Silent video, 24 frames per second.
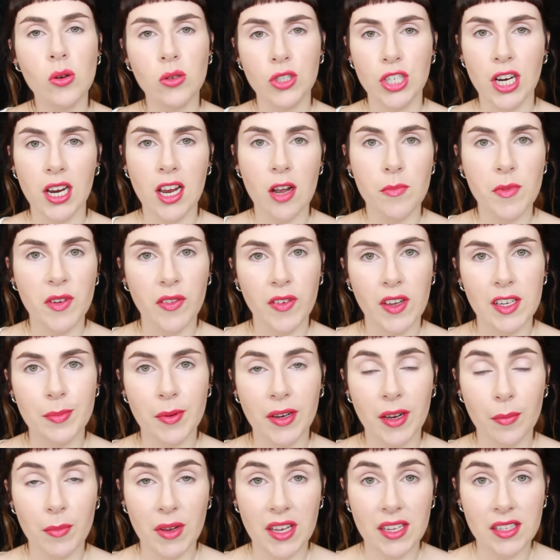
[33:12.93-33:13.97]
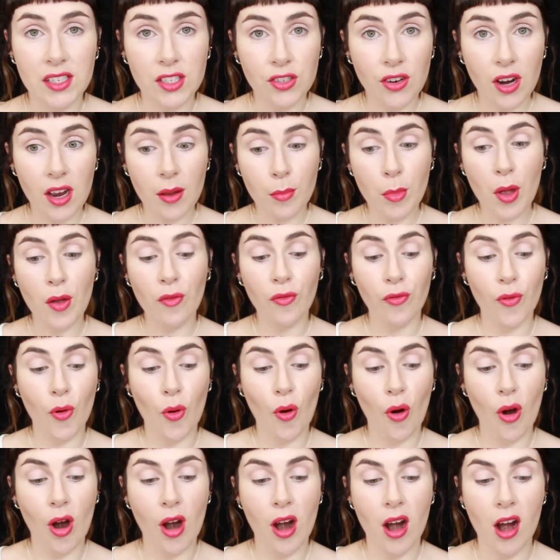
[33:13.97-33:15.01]
Go check out my Facebook and my Instagram
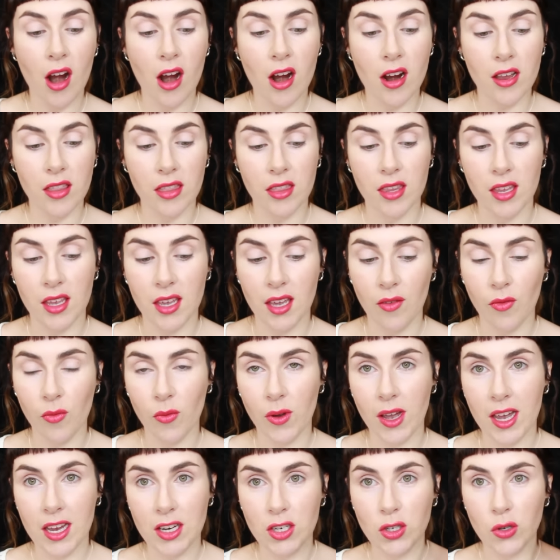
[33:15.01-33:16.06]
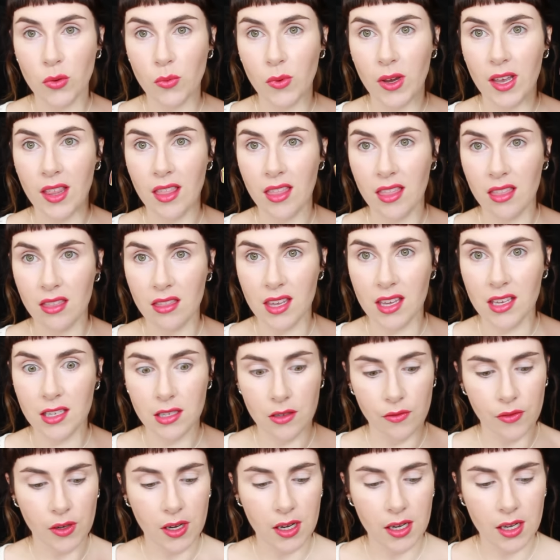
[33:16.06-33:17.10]
for the giveaway to win
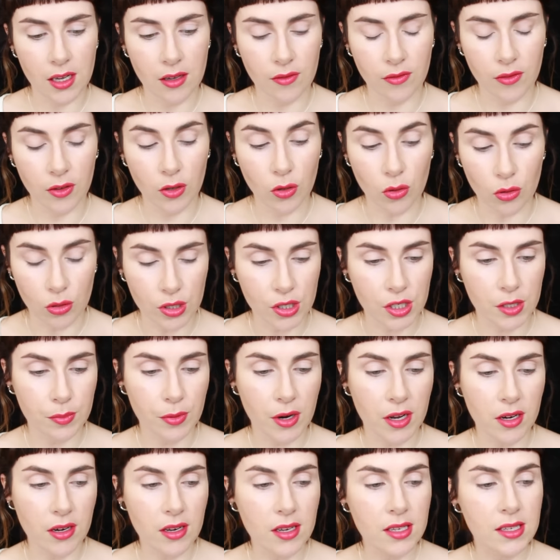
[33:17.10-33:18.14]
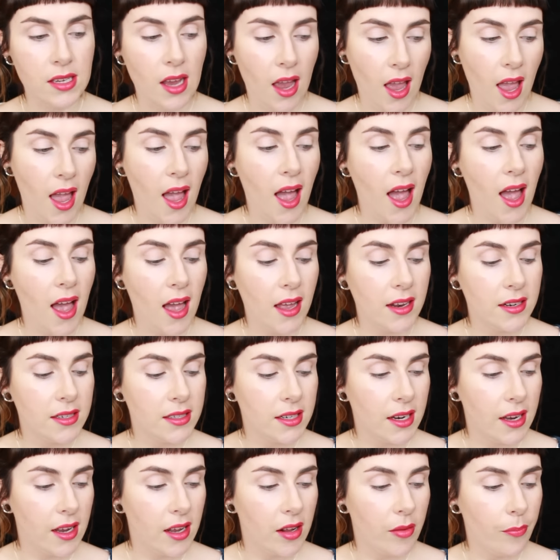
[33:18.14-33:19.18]
these five gorgeous products,
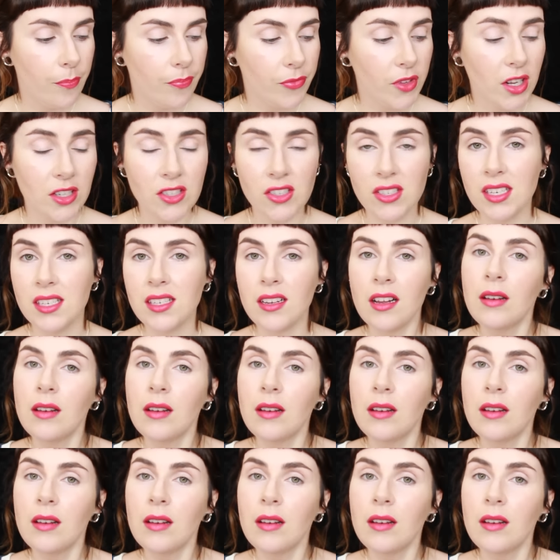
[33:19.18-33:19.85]
and um, I'll just see